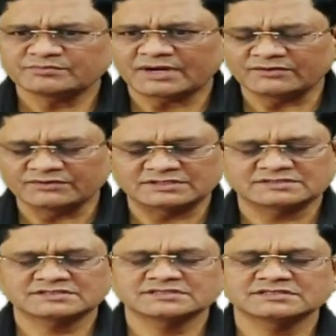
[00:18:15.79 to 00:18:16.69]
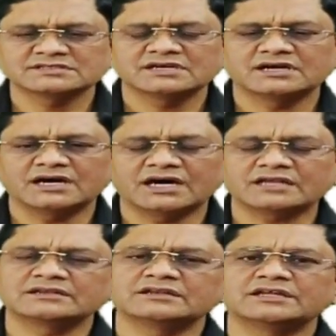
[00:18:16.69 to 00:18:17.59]
powers
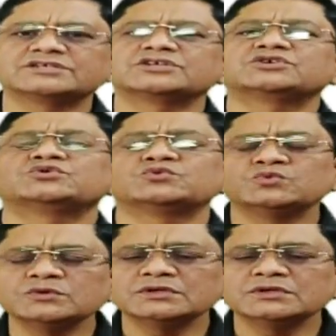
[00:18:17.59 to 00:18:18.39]
are related to